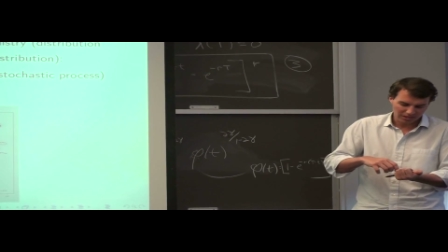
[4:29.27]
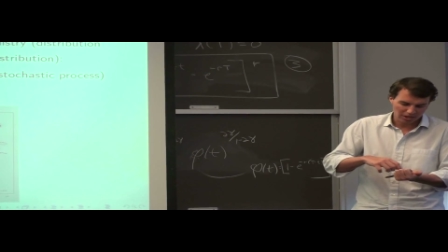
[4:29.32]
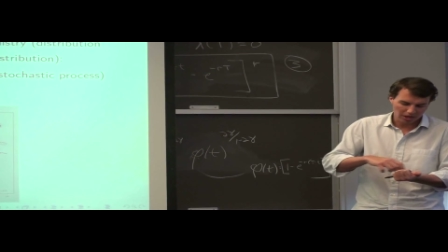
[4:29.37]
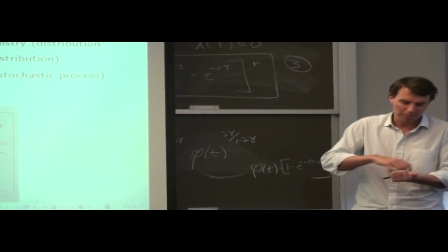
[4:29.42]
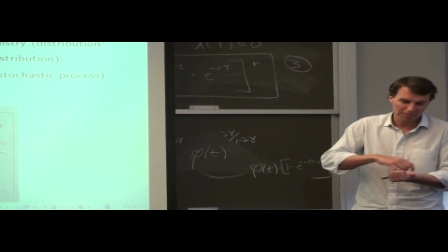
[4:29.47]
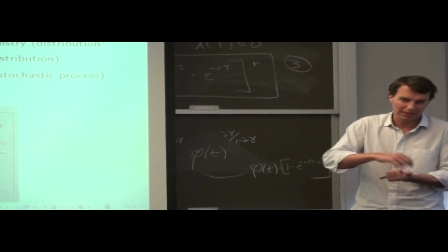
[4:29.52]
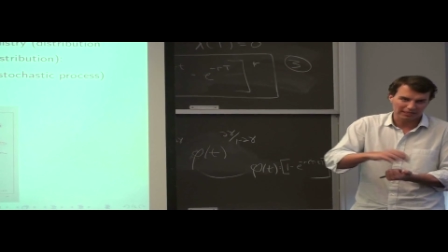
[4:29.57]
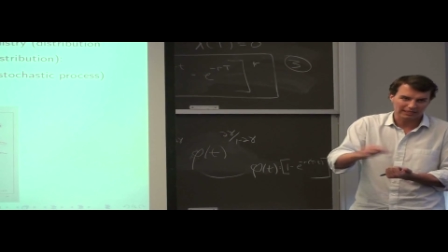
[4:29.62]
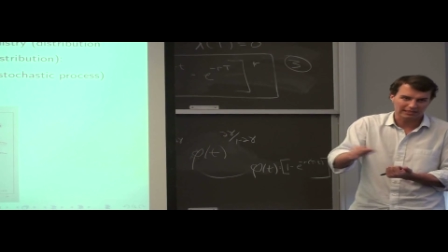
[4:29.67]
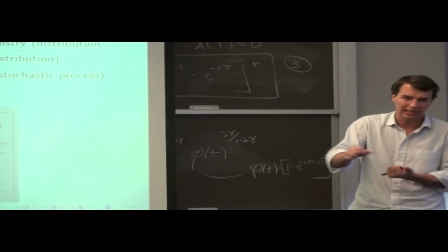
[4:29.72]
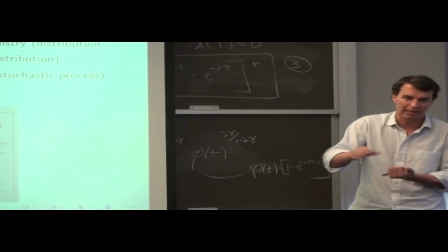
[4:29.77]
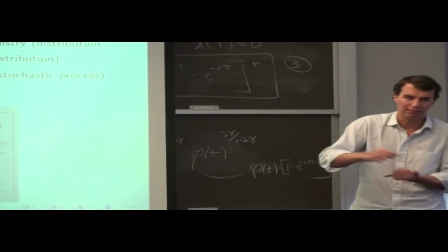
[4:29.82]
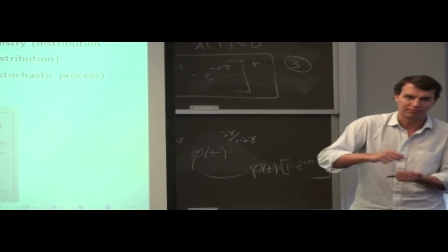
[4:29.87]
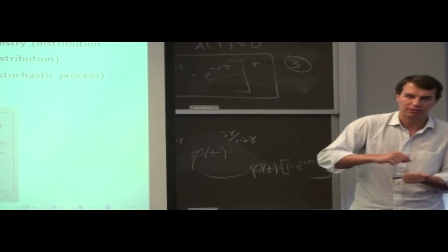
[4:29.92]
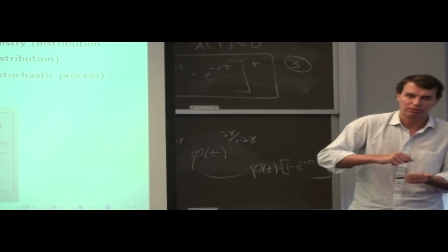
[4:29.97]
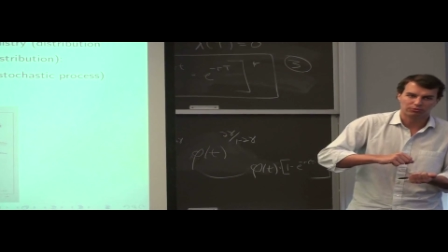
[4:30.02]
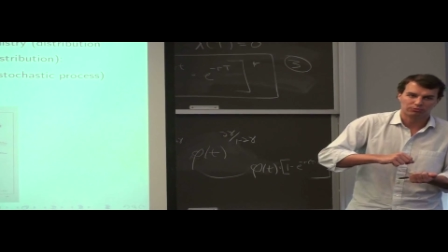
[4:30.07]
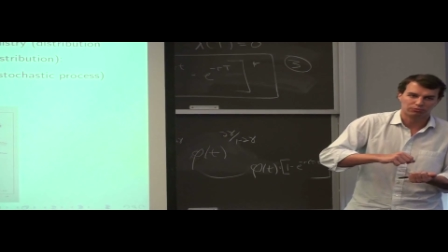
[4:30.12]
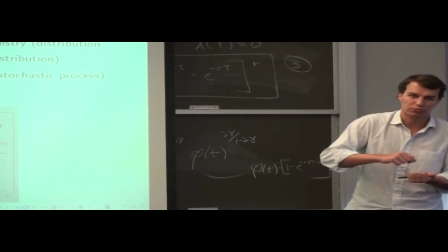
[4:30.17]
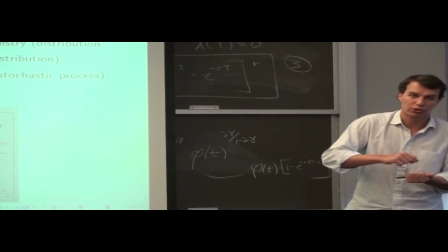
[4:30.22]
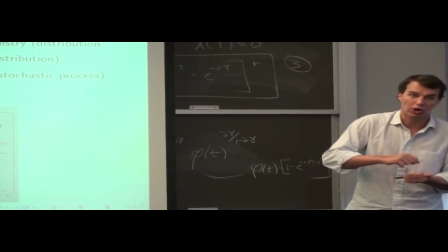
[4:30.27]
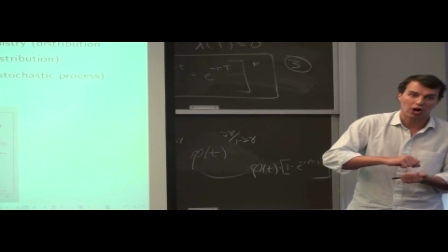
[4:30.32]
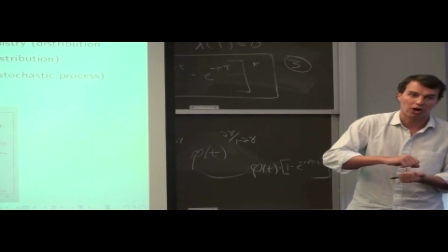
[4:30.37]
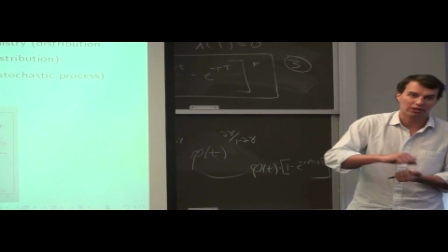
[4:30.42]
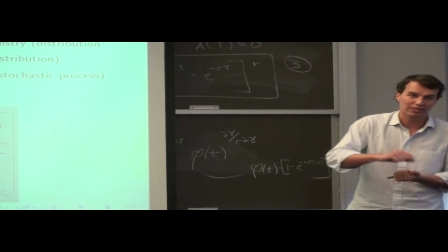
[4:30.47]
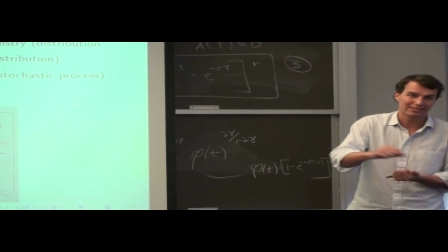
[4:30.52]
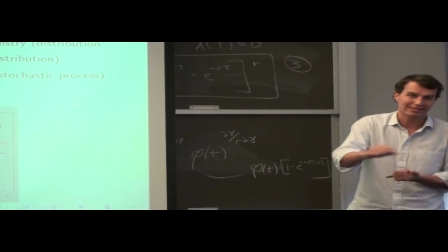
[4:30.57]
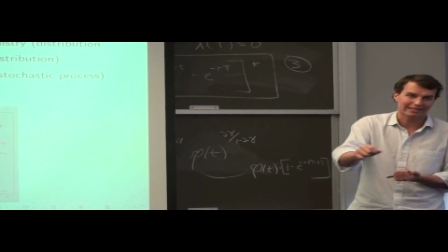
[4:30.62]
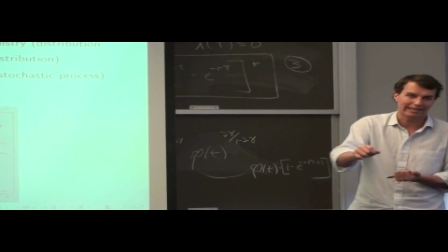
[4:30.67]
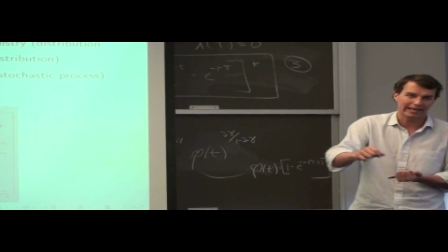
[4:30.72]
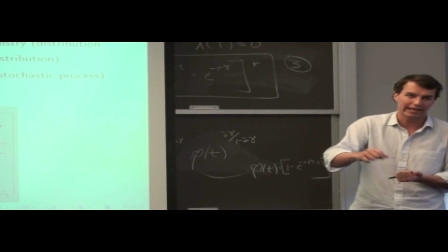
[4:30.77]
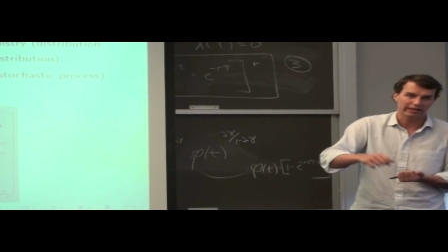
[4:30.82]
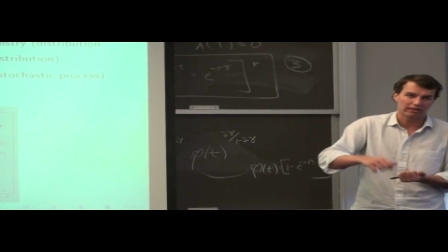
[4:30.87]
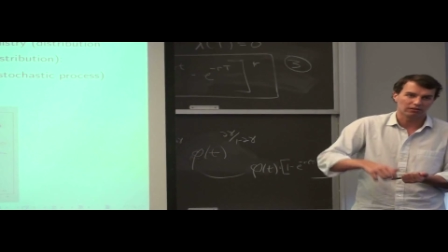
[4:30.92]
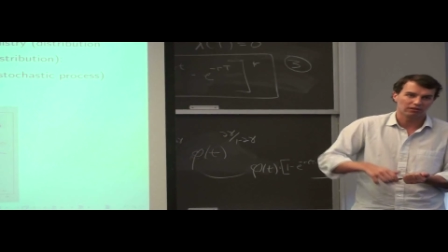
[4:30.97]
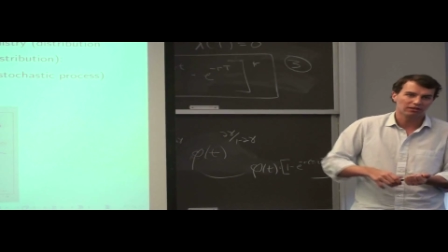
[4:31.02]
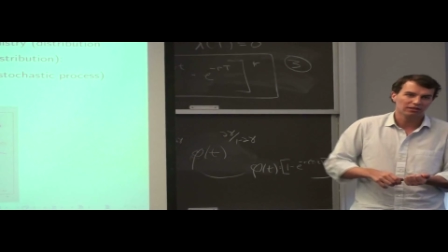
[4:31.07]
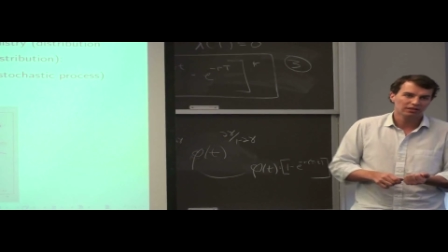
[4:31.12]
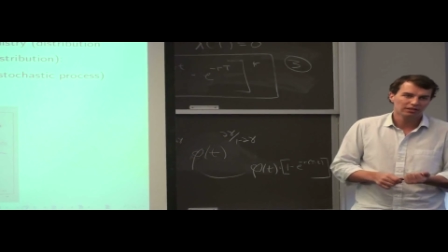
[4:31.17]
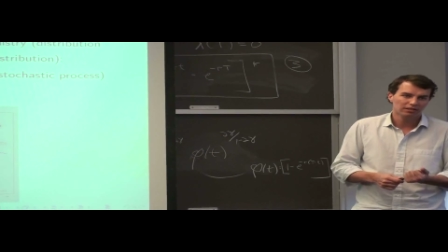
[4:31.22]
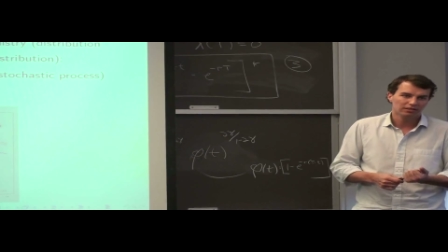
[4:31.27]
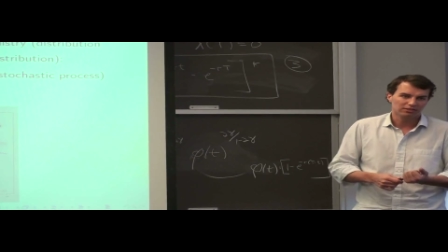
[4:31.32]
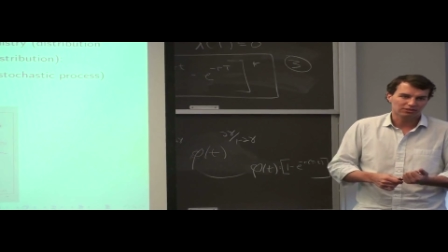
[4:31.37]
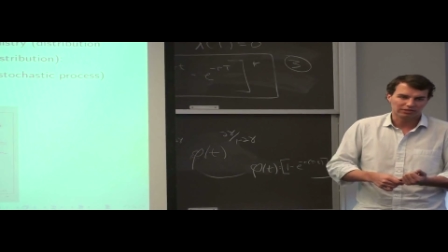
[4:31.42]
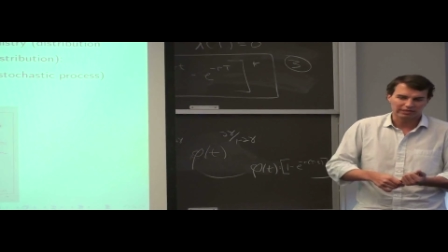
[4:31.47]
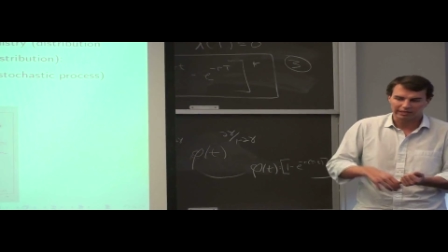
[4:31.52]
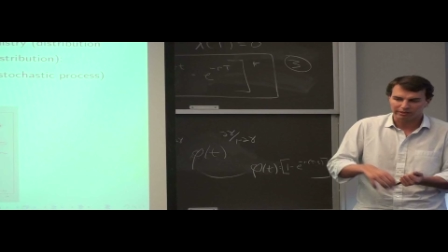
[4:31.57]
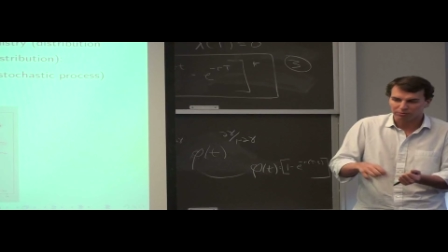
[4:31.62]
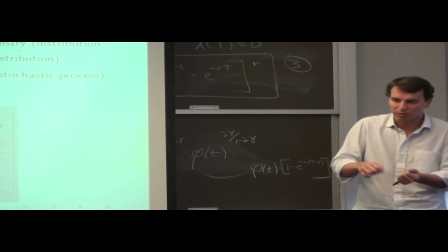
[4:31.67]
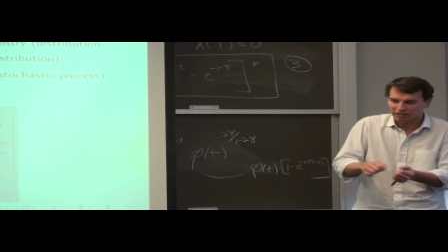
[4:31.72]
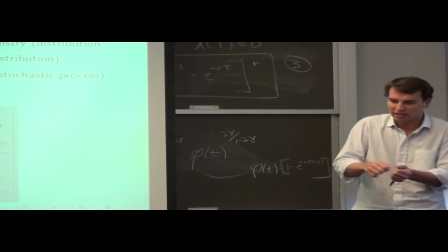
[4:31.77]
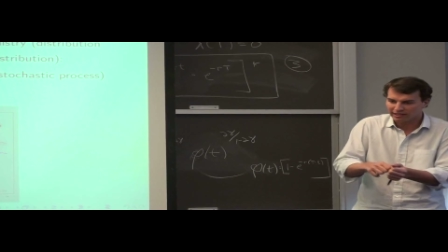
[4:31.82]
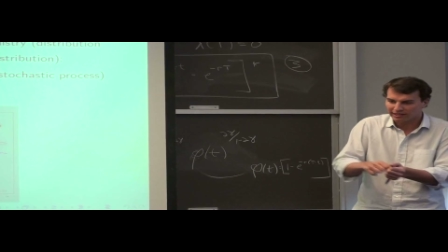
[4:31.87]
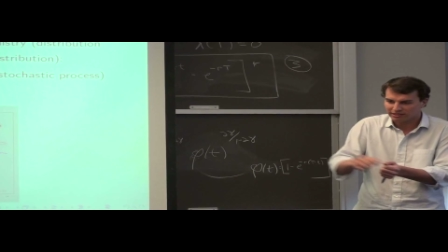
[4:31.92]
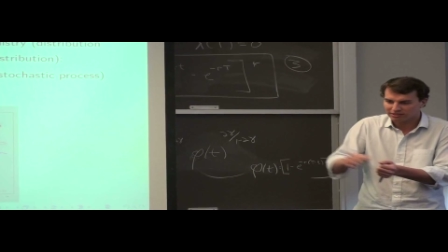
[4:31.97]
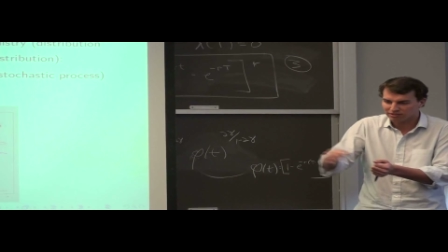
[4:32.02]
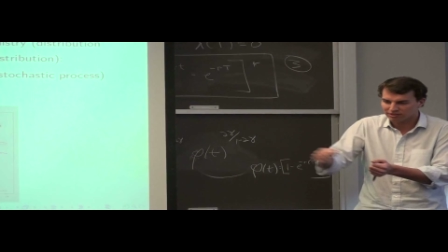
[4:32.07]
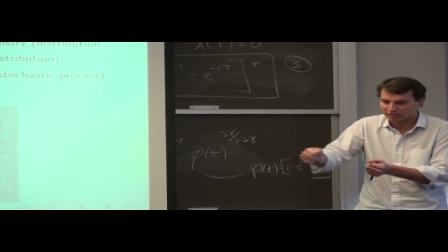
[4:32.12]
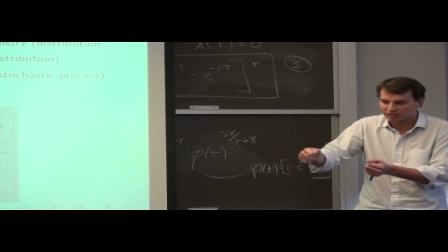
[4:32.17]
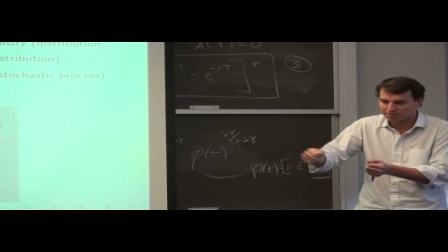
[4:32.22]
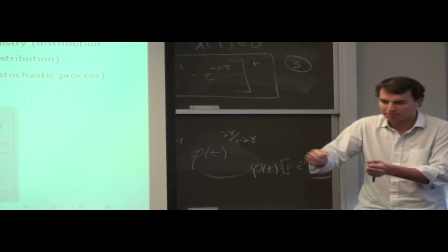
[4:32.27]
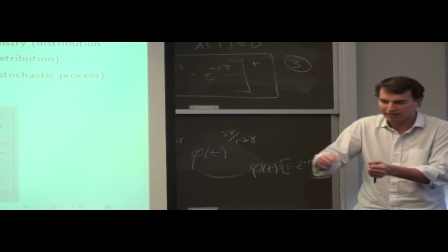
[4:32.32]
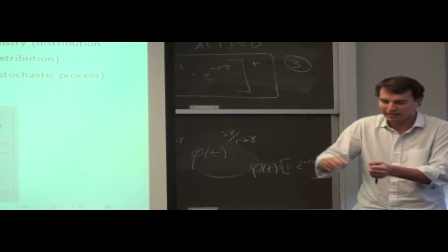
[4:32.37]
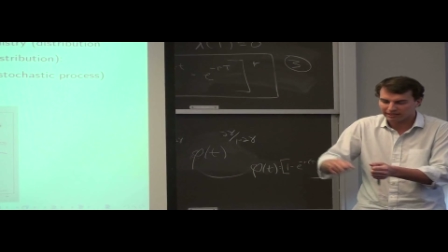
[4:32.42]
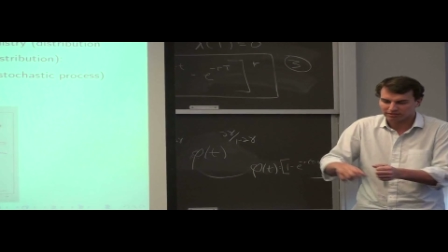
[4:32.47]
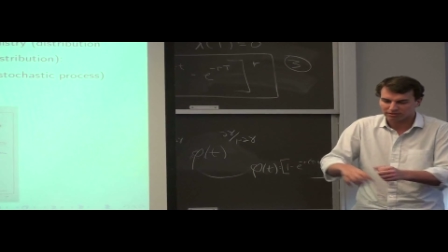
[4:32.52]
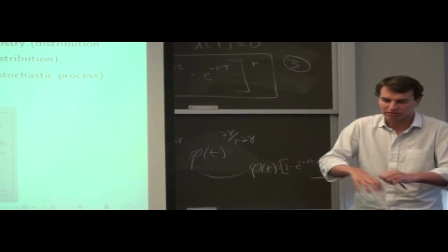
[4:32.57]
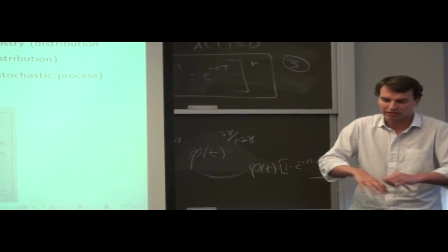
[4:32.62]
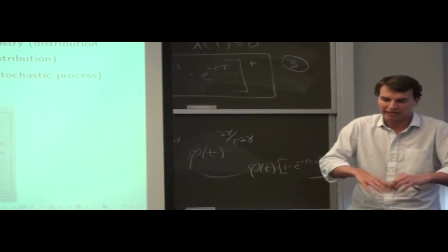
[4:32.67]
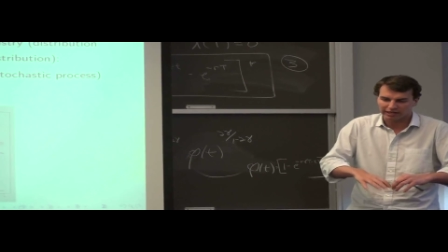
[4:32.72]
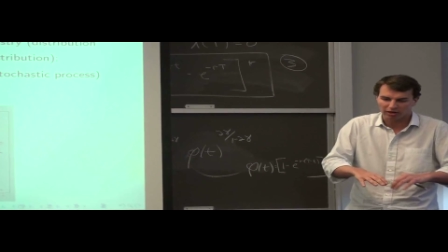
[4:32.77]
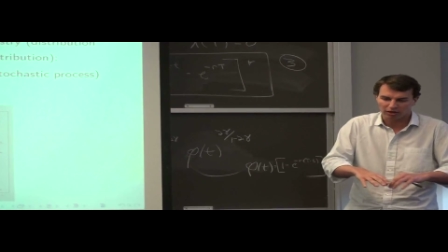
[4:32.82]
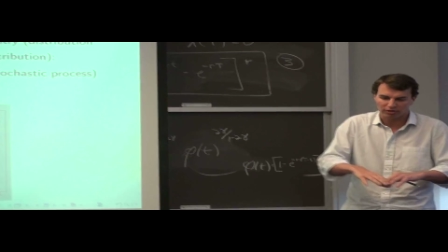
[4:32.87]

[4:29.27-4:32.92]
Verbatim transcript: companies have the wrong scale. So they would like to expand. So they